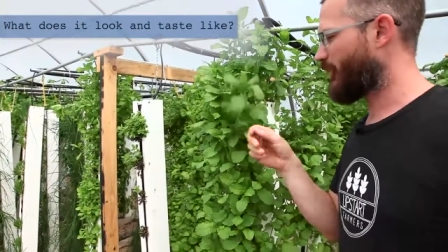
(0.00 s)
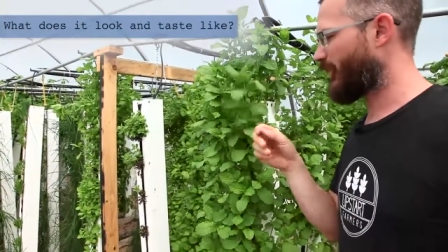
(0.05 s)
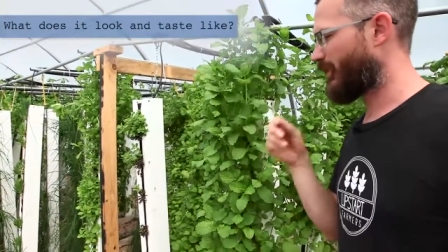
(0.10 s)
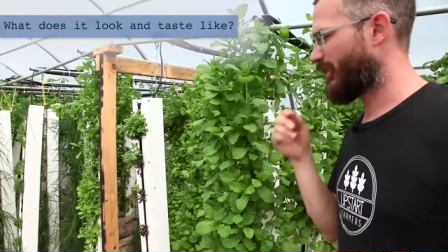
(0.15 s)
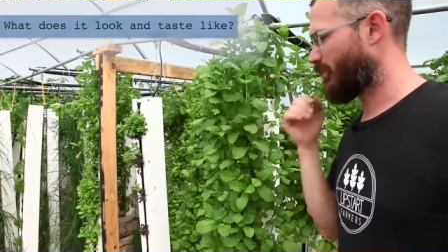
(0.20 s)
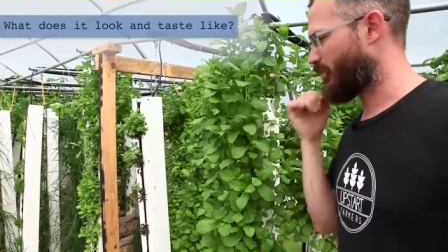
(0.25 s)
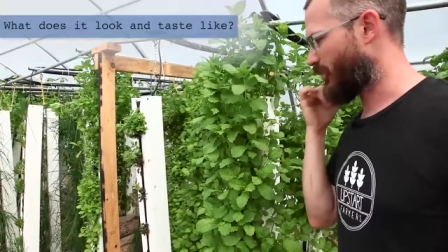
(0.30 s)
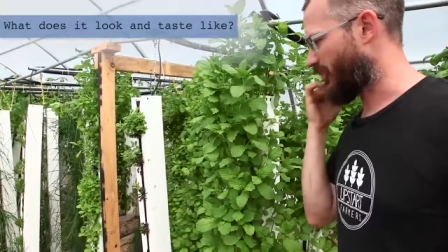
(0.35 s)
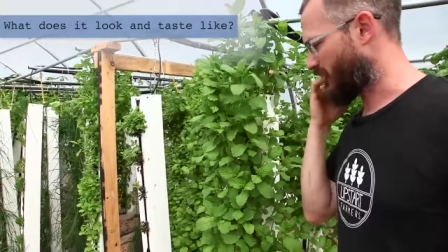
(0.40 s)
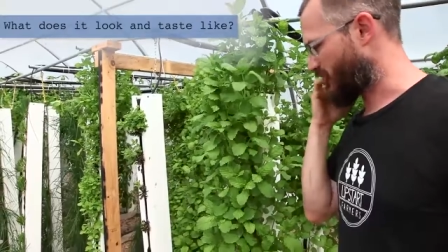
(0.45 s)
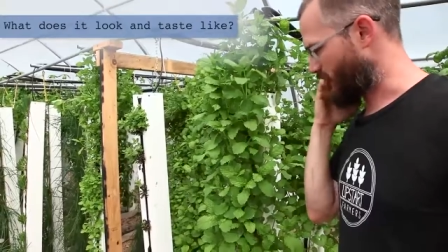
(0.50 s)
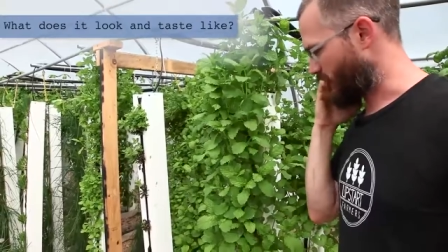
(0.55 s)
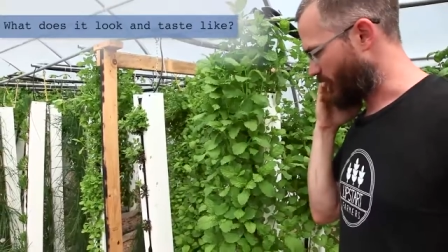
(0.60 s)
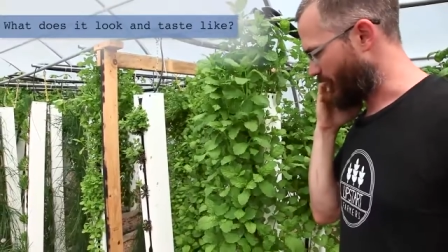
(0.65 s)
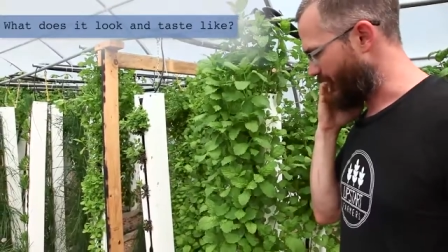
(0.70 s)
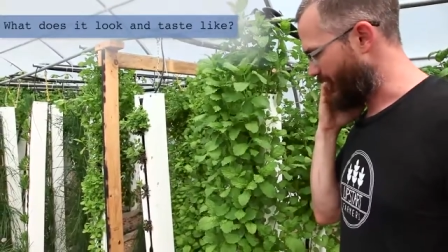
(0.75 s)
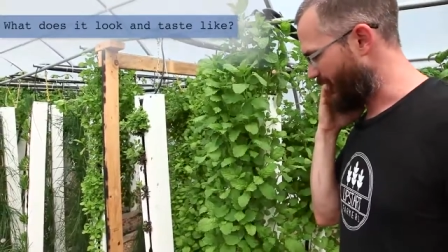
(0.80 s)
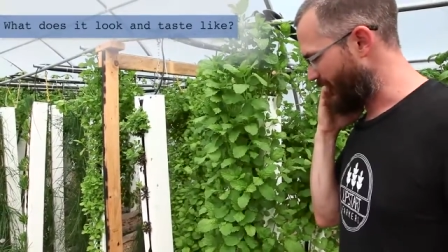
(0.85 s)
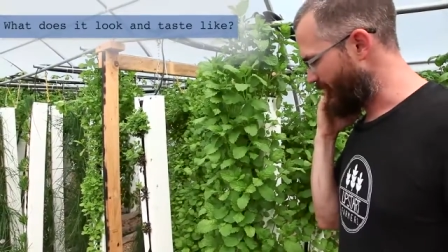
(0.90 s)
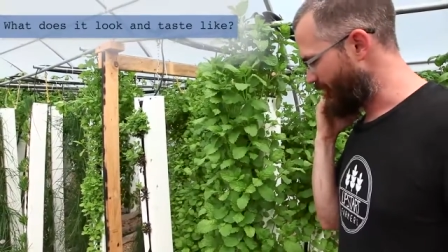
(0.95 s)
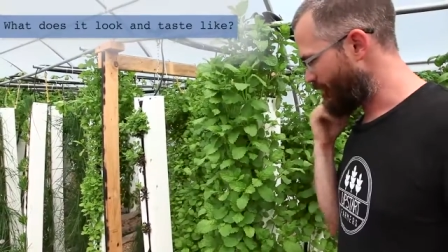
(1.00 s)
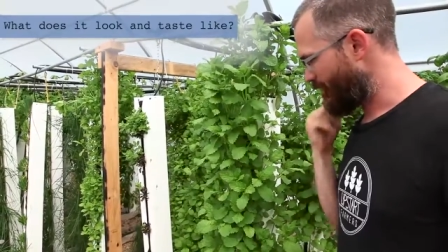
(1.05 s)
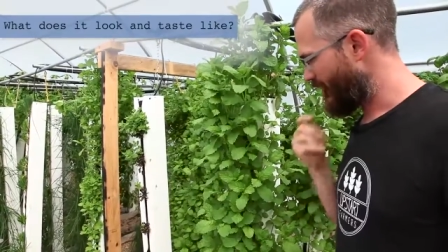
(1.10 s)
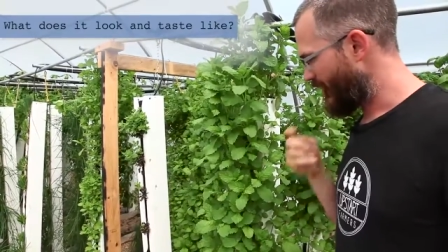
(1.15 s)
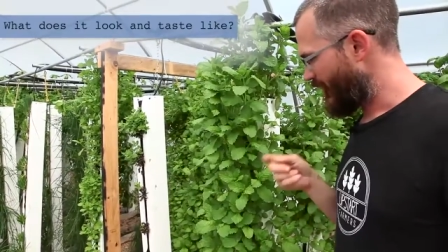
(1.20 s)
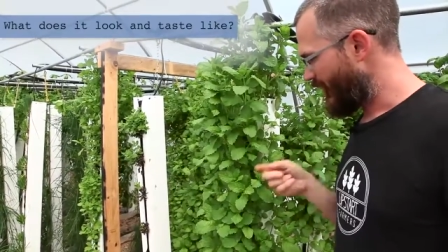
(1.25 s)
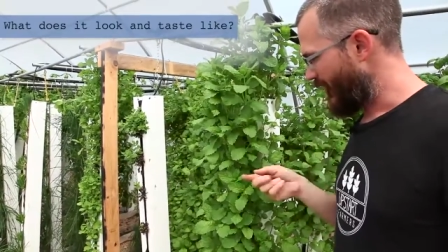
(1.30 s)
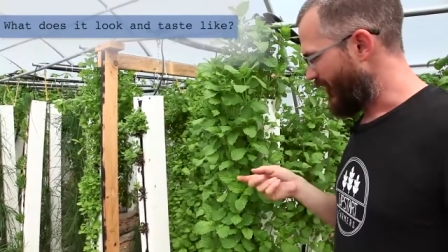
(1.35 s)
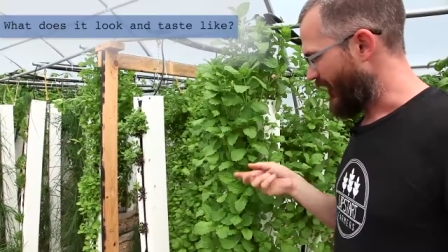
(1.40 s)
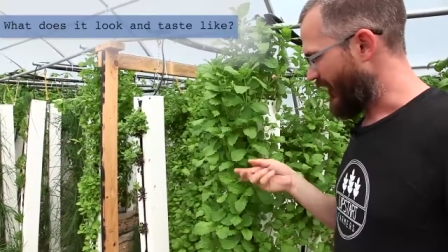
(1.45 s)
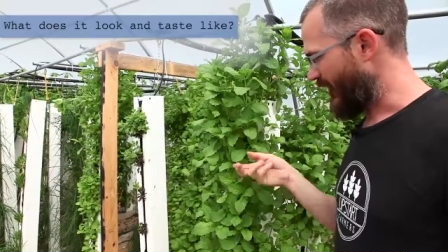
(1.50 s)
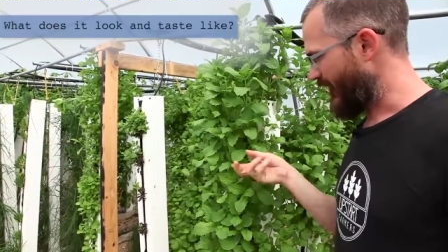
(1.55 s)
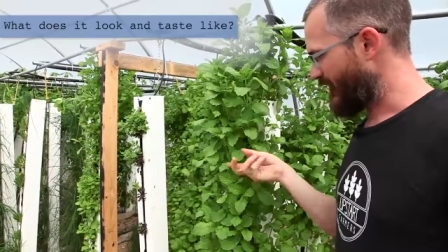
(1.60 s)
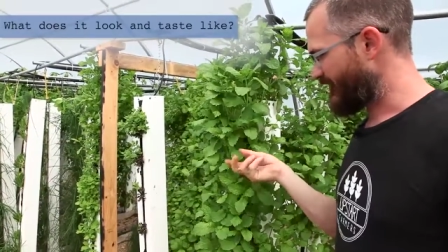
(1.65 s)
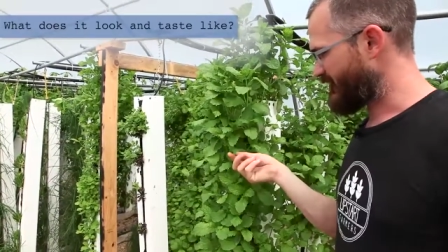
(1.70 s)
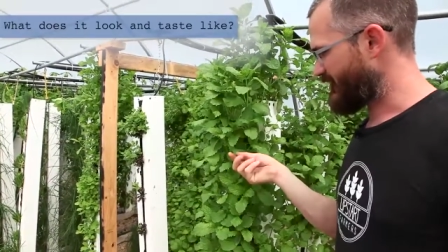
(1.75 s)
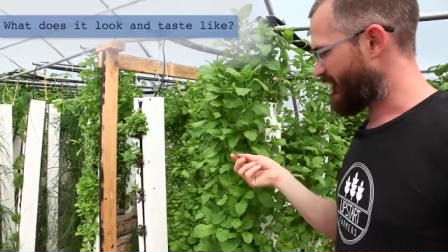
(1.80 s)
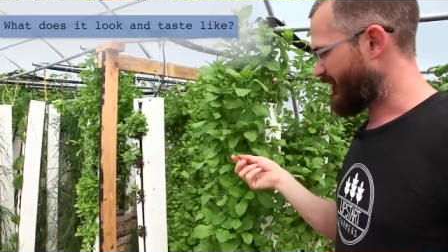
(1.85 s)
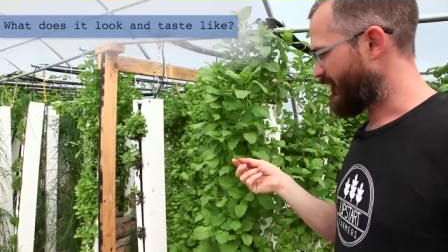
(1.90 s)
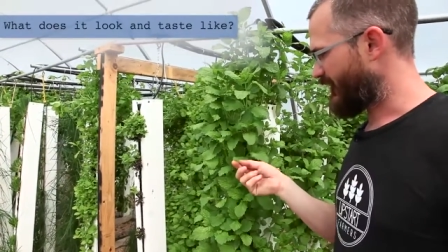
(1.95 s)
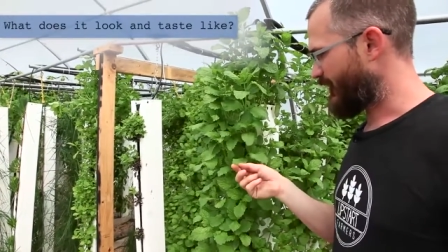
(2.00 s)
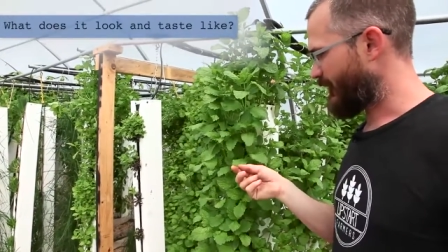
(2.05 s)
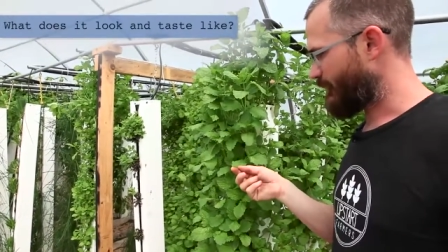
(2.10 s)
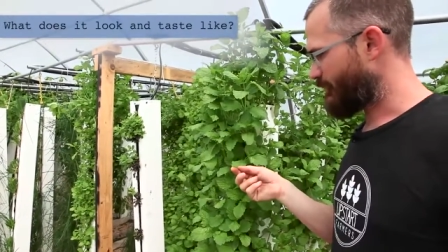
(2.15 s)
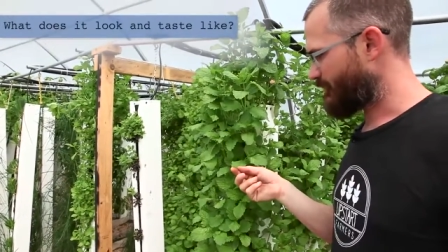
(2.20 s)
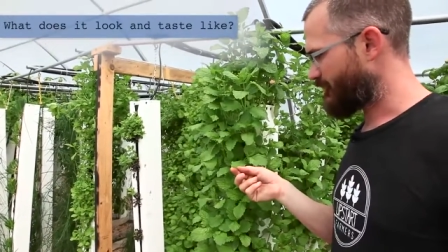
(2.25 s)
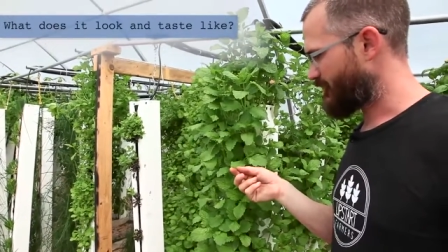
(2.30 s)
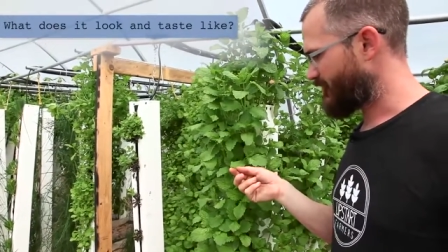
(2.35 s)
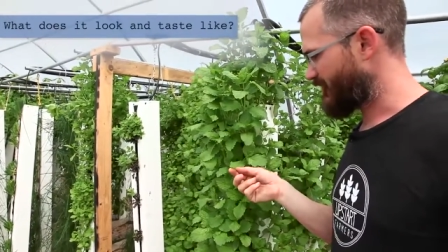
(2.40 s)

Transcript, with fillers: really rich green. And um,